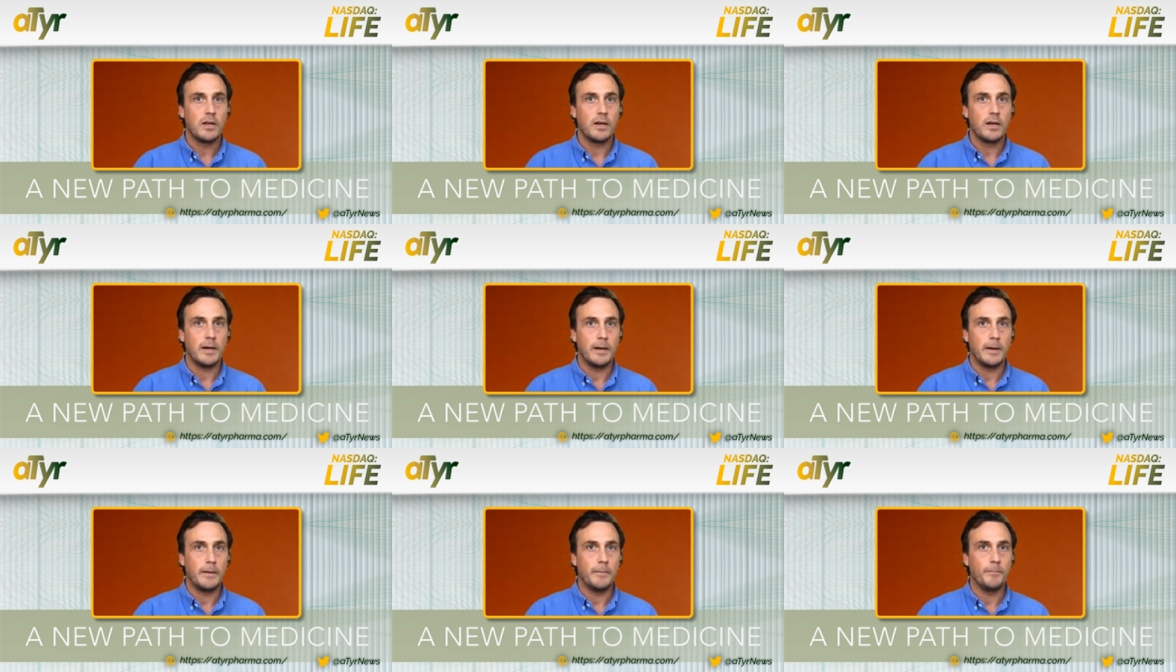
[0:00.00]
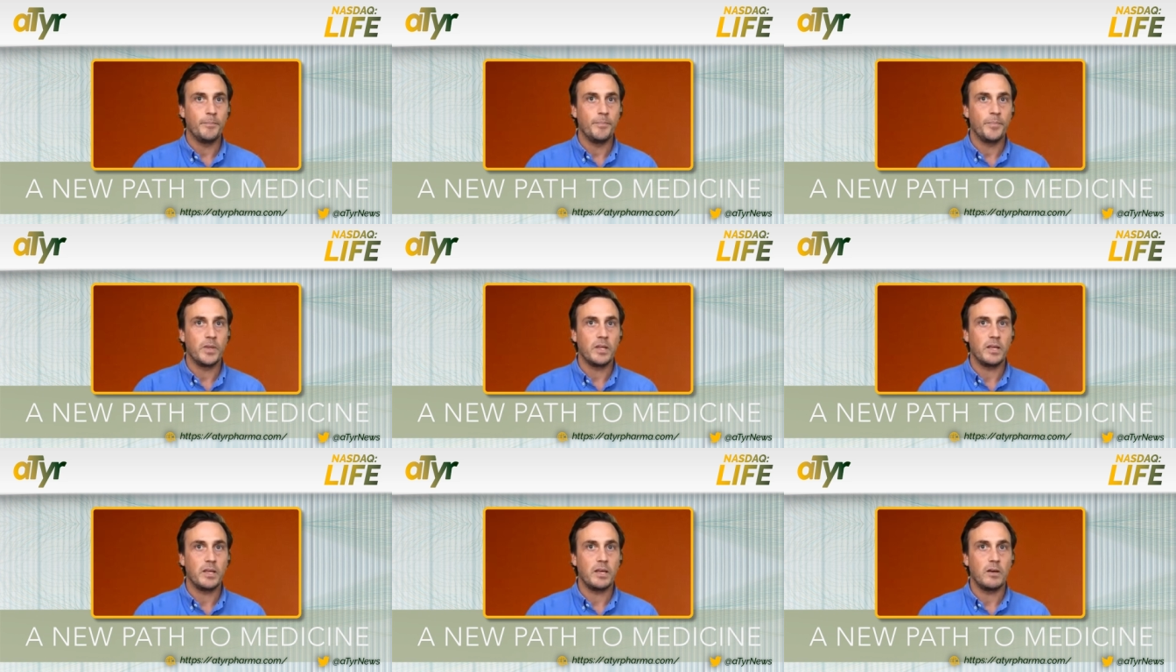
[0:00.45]
um,
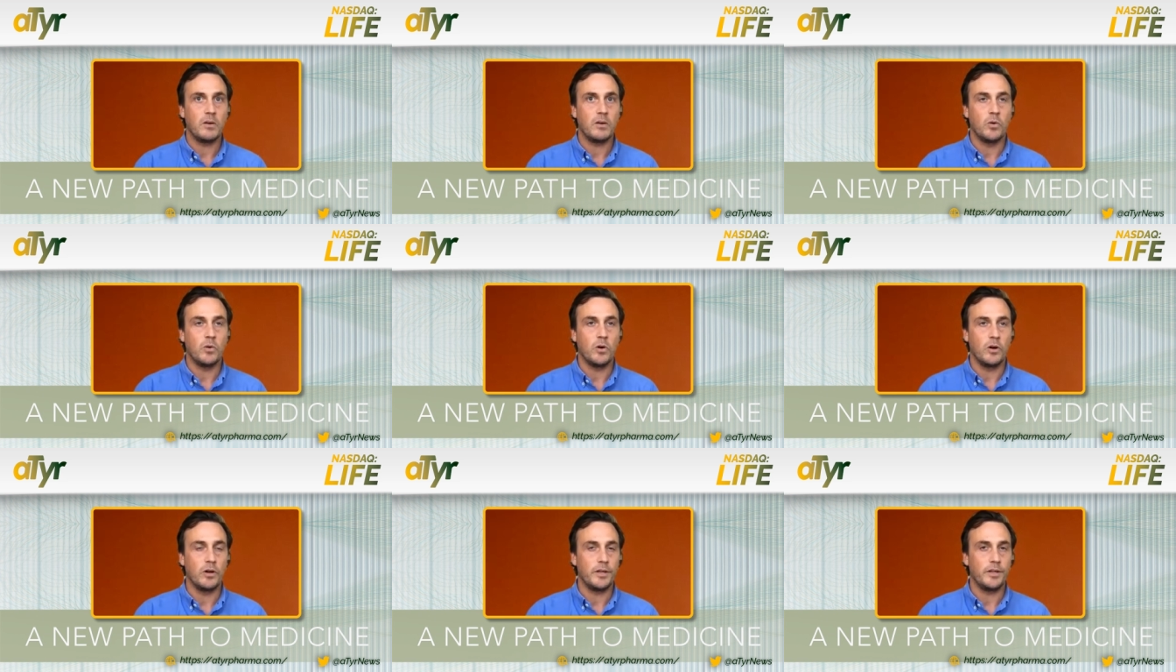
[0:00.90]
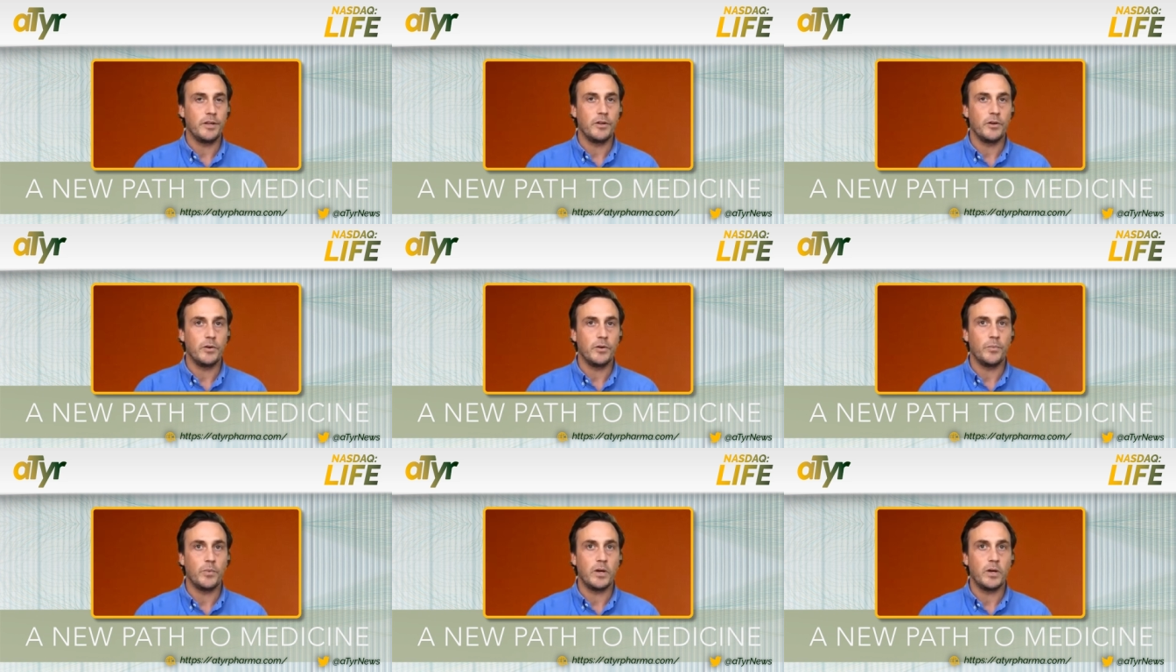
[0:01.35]
or you
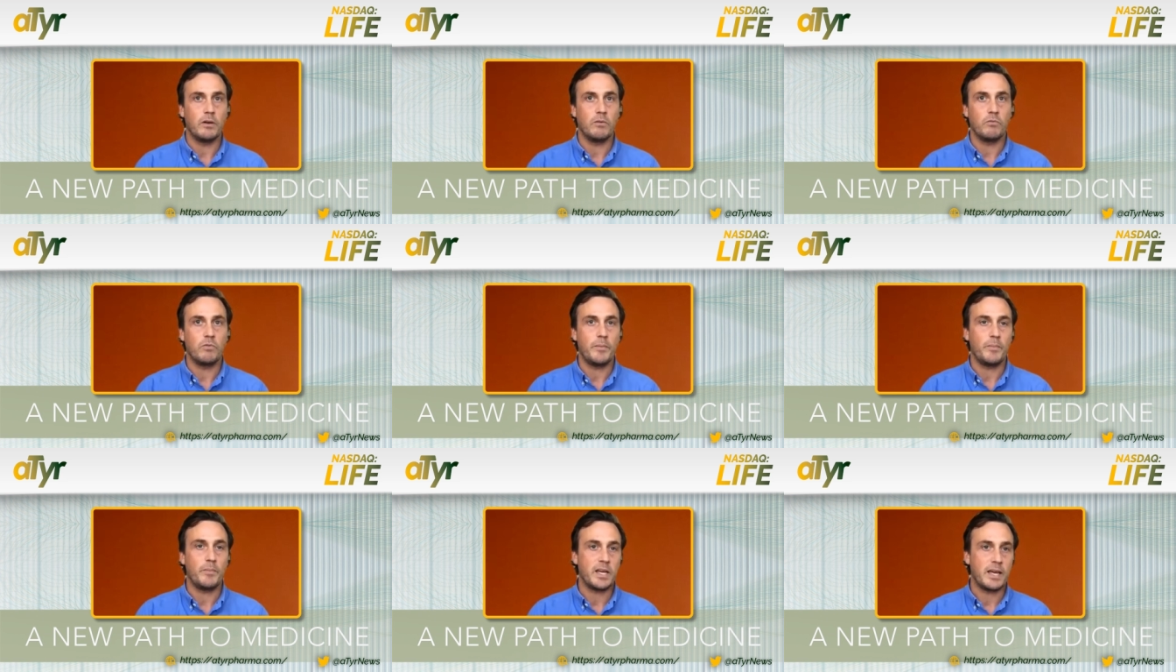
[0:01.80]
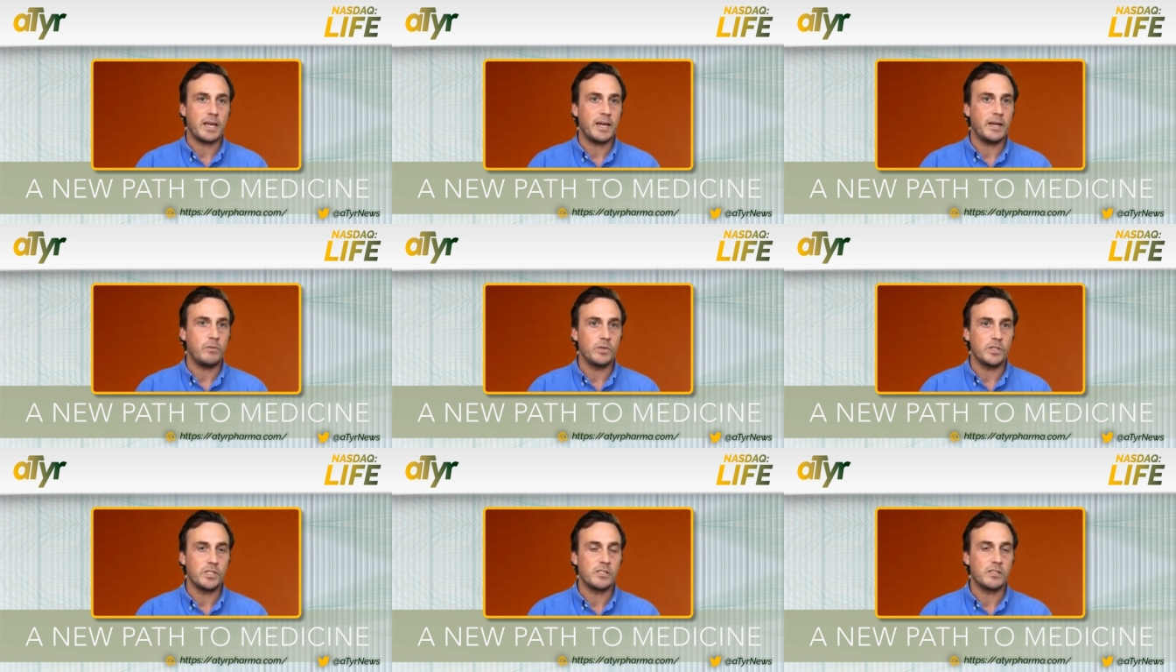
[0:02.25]
know, uh, Remicade,
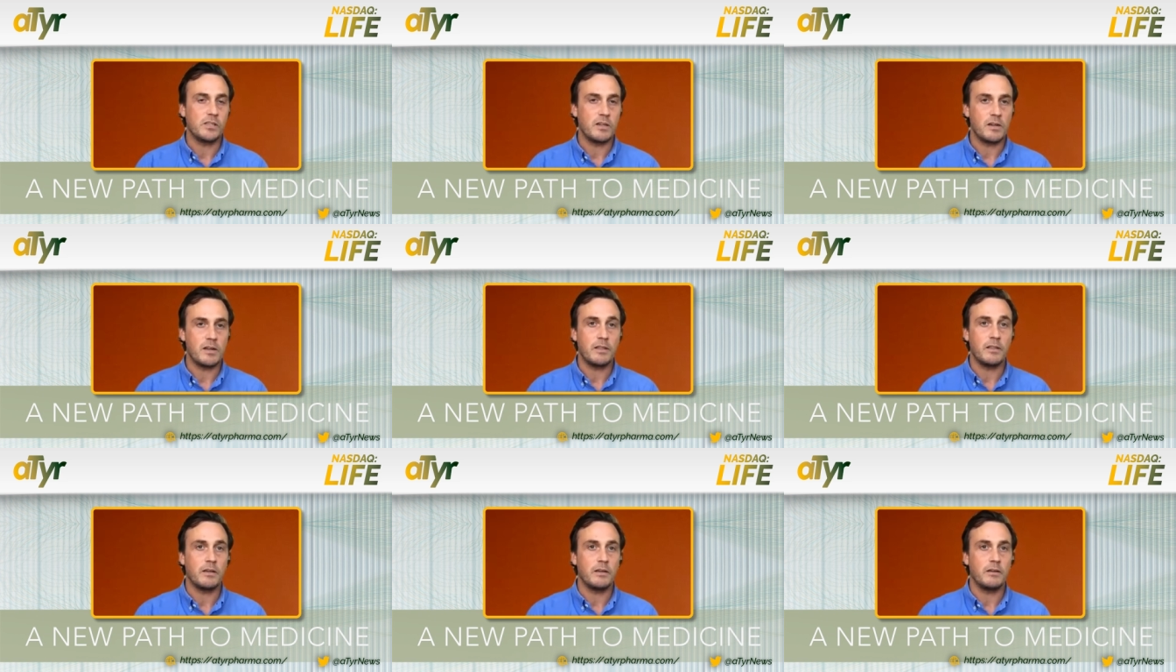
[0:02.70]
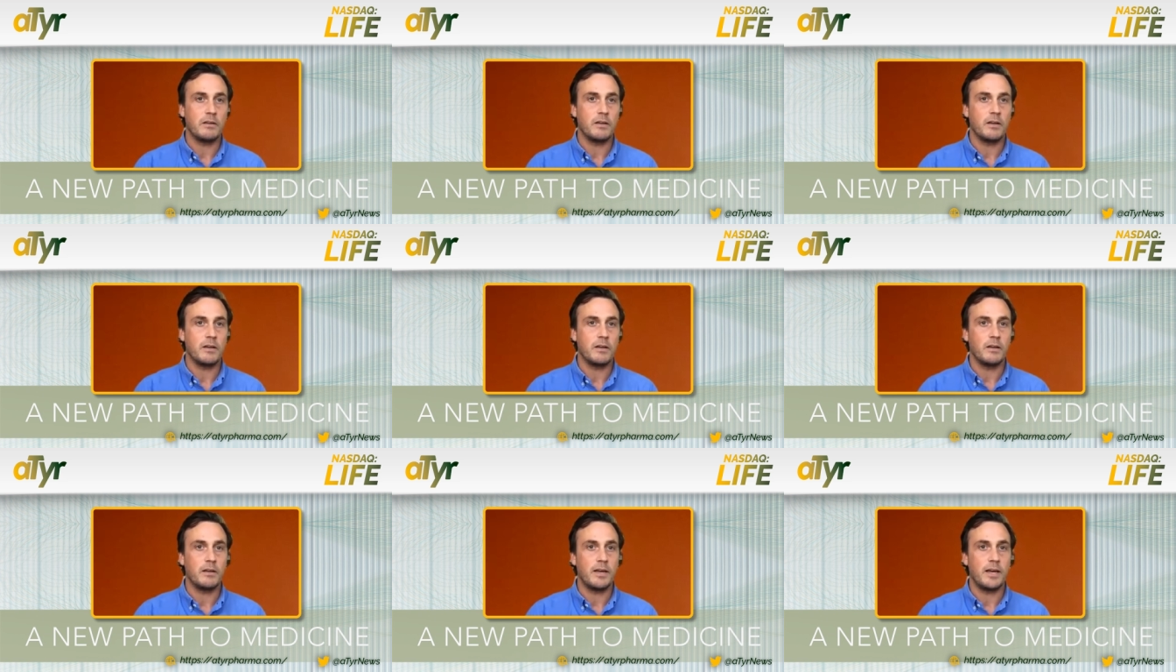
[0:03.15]
which is another
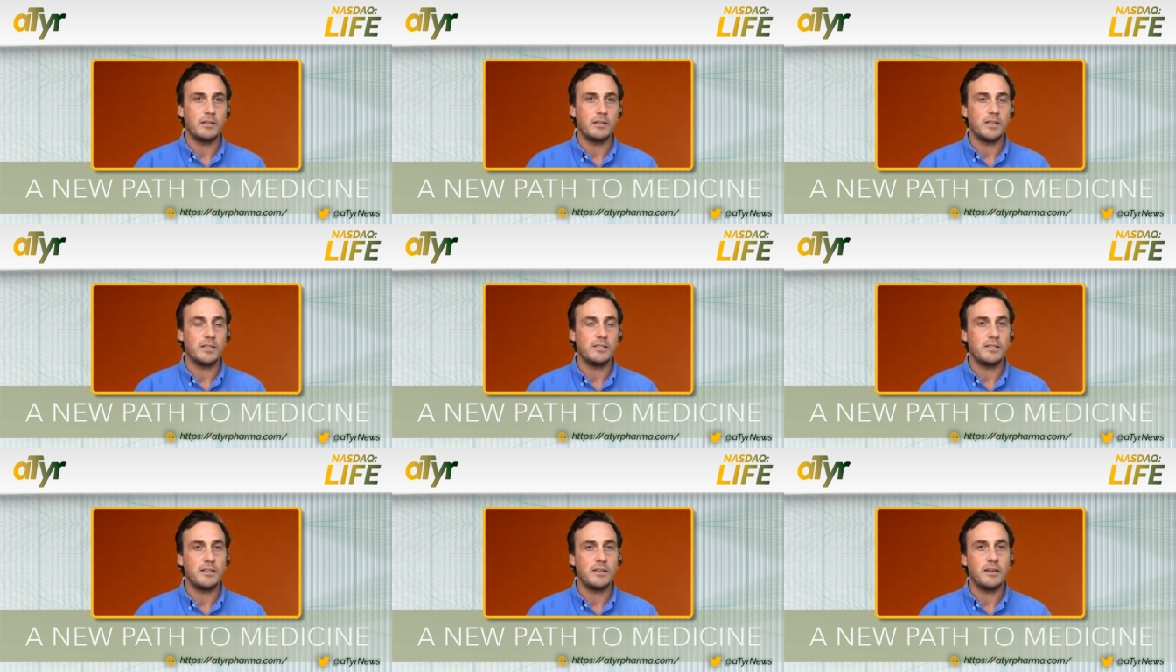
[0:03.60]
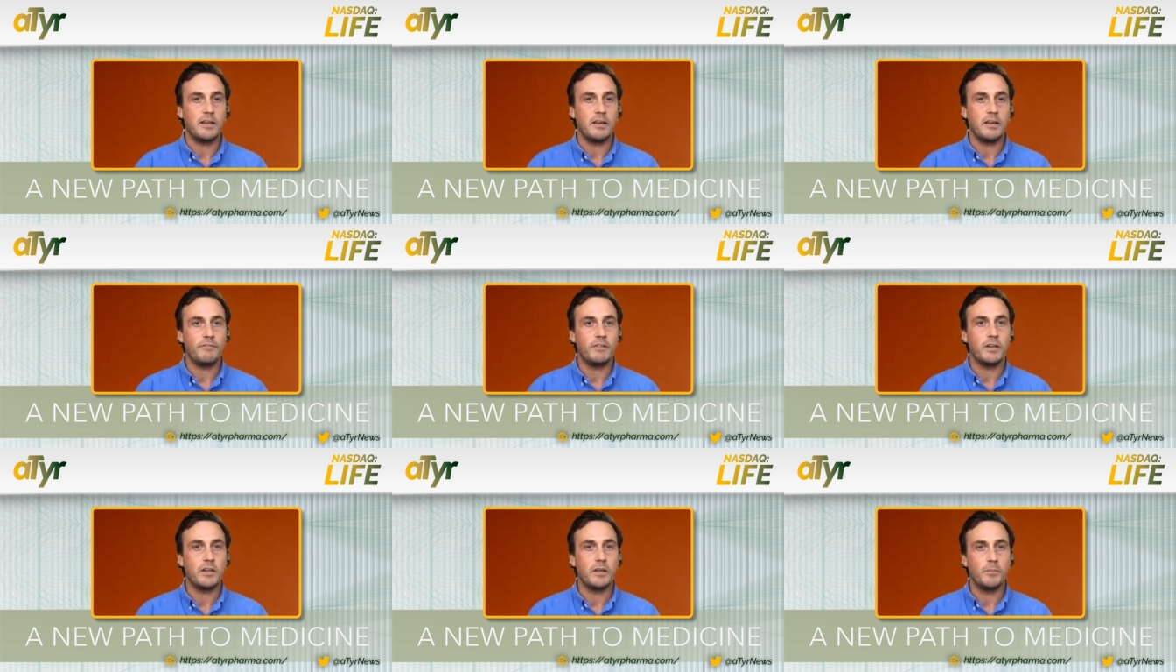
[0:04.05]
uh, anti-TNF
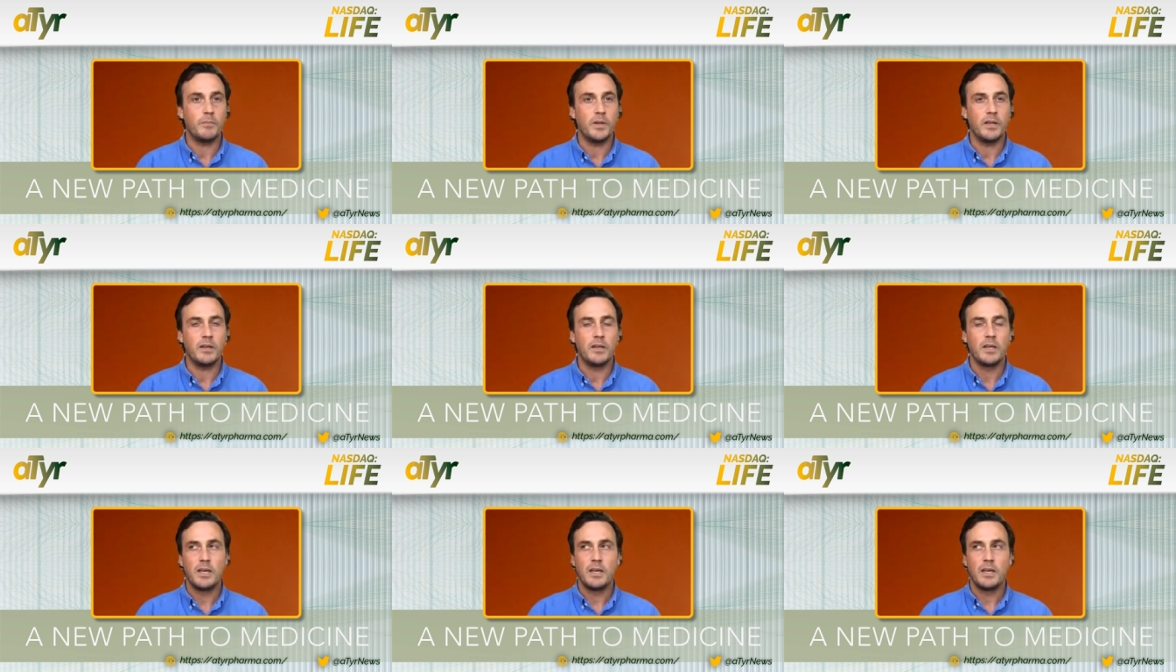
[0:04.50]
inhibitor.